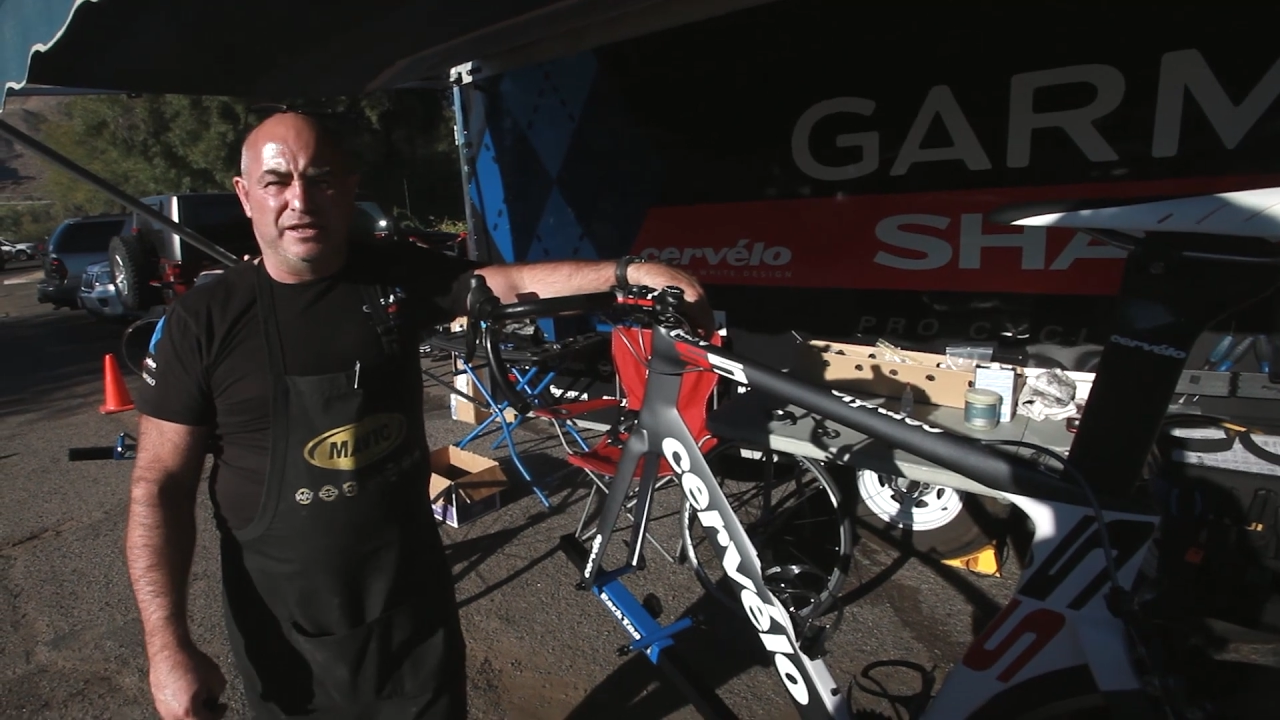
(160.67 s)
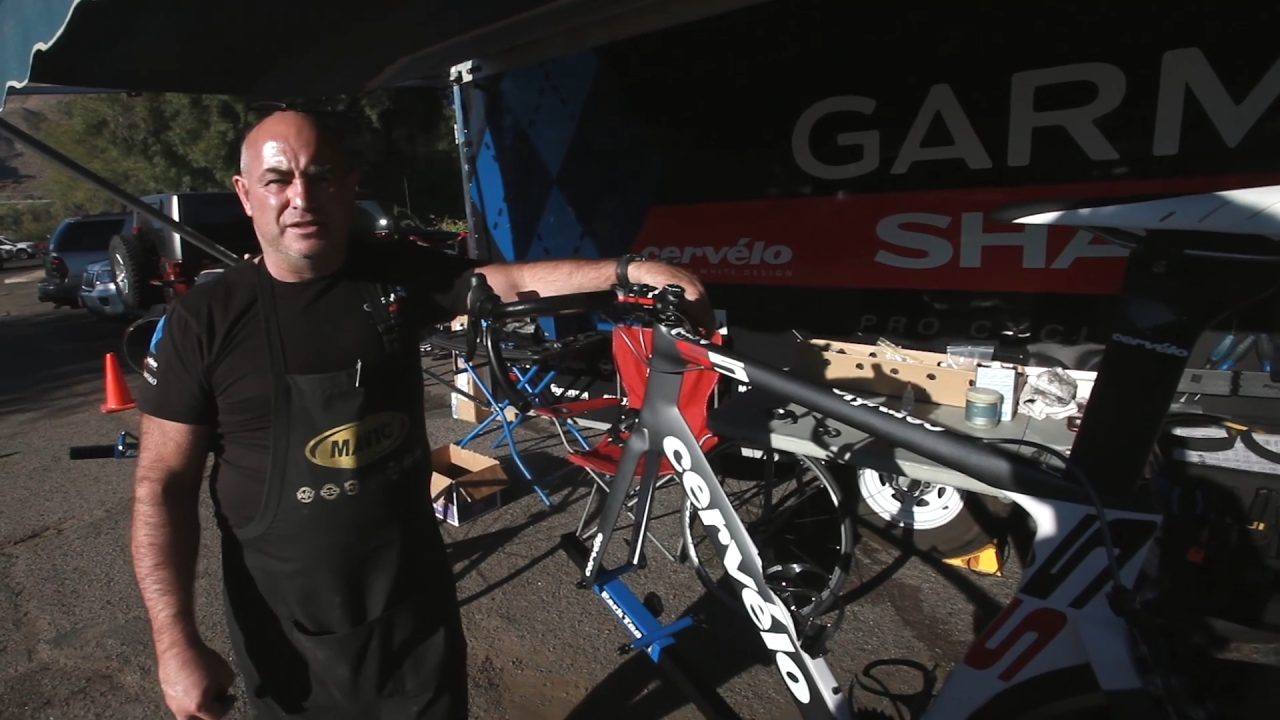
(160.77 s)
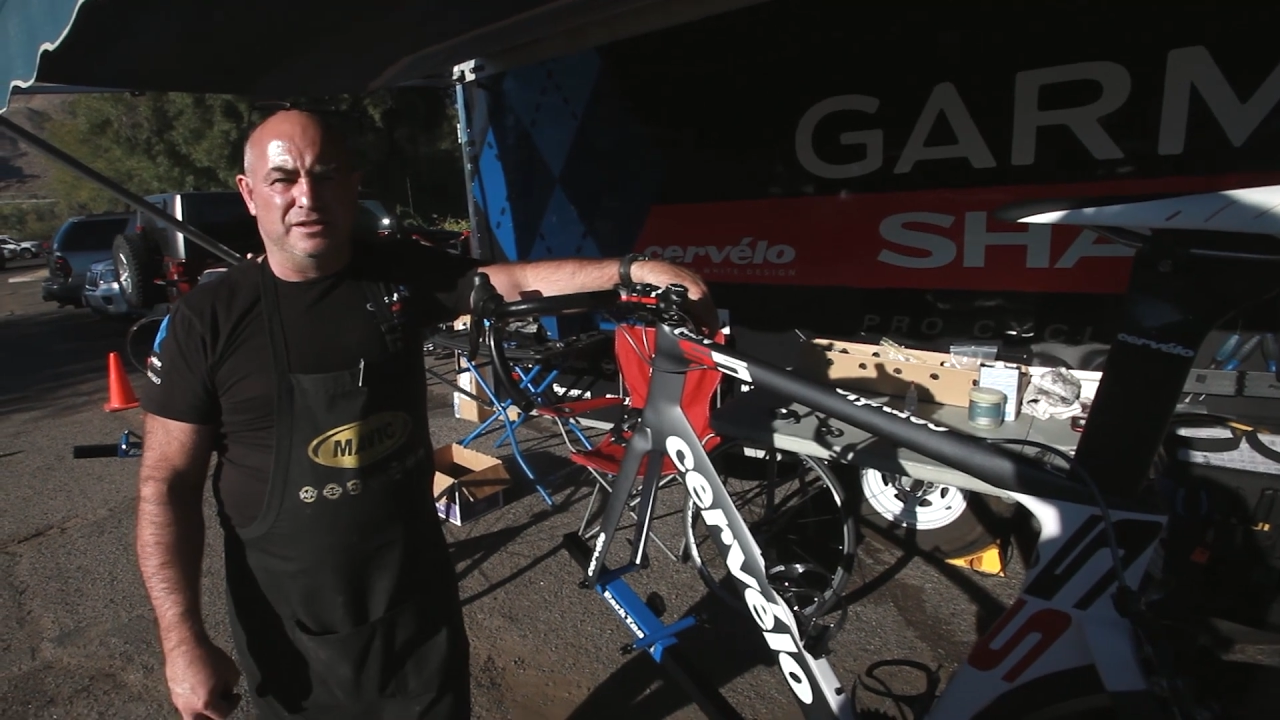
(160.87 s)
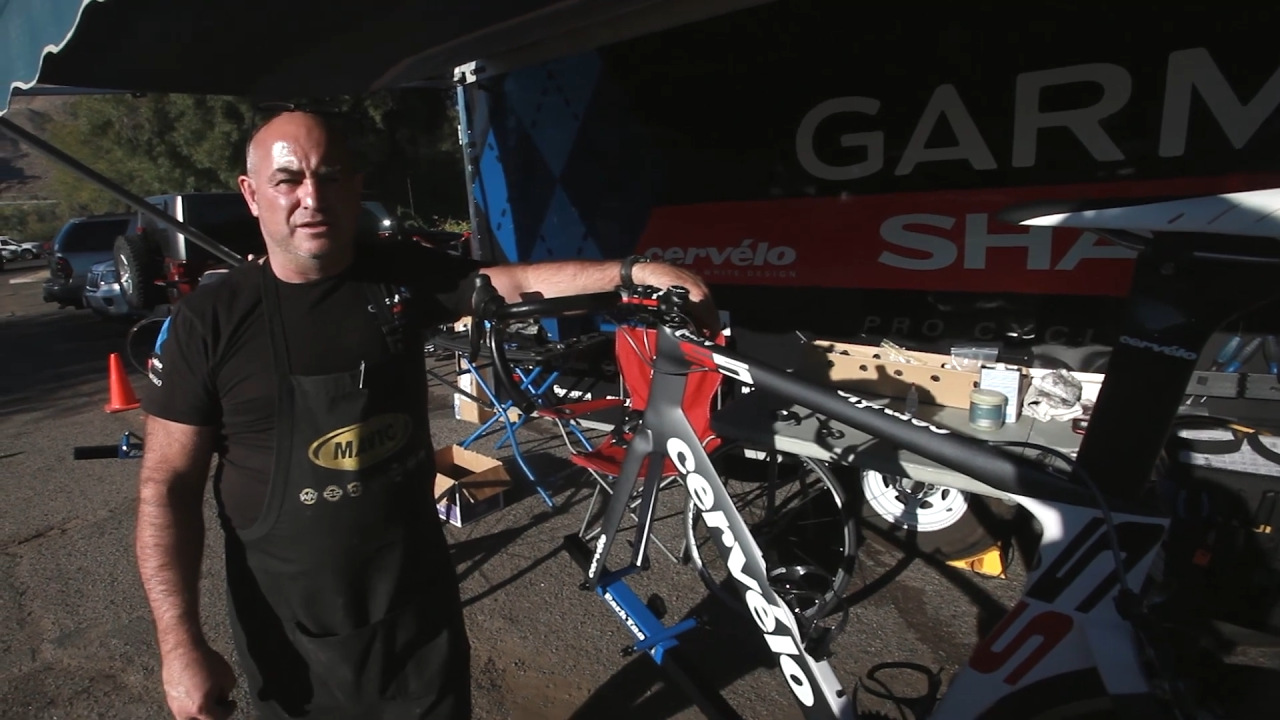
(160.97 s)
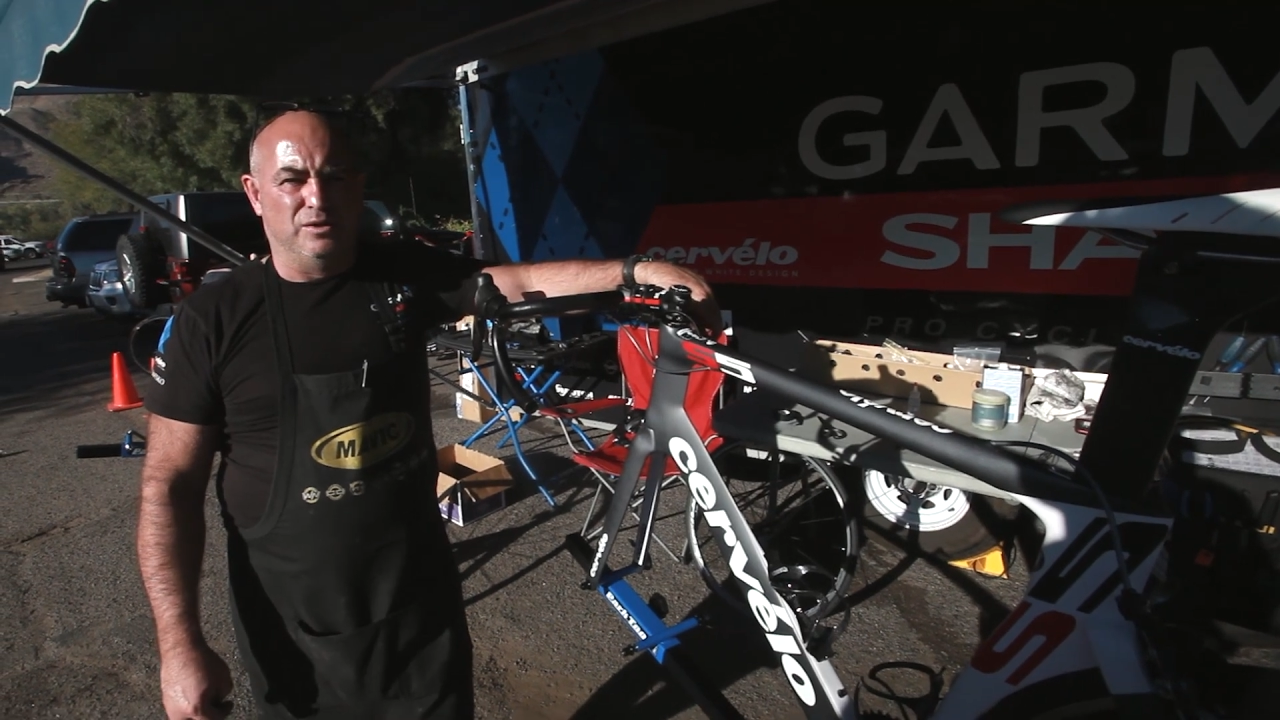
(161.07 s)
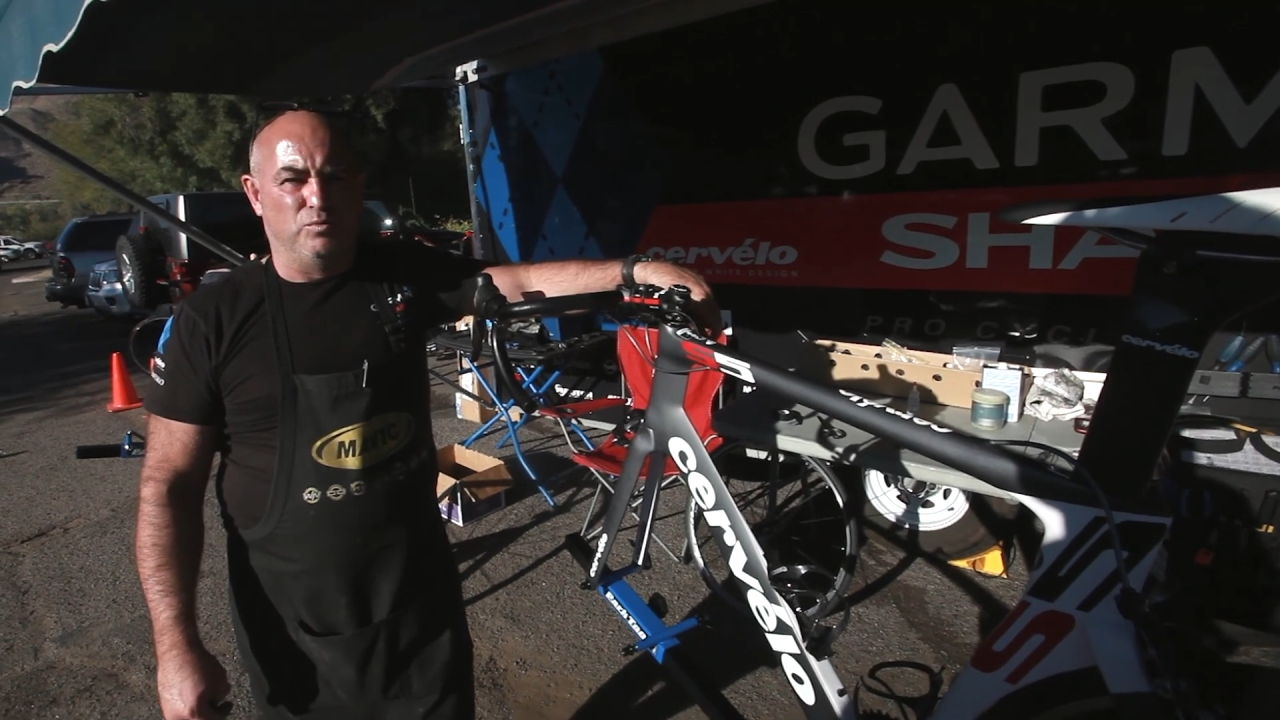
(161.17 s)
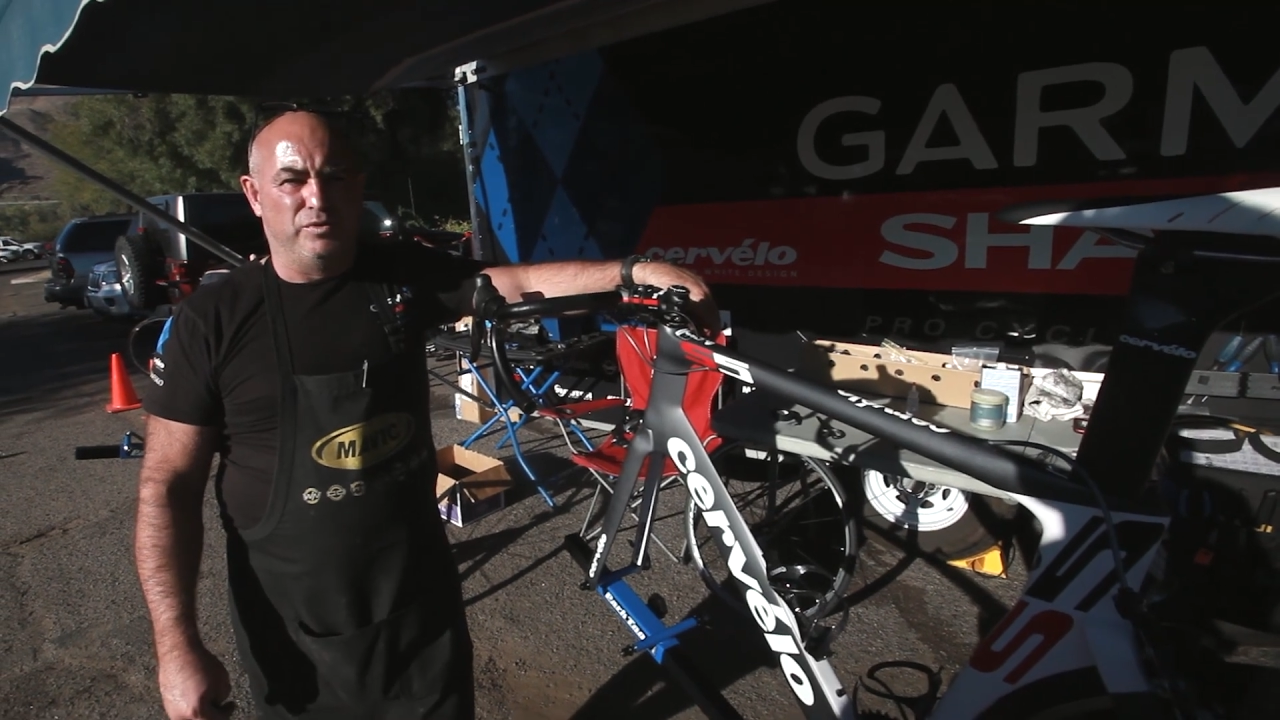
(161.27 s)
and uh,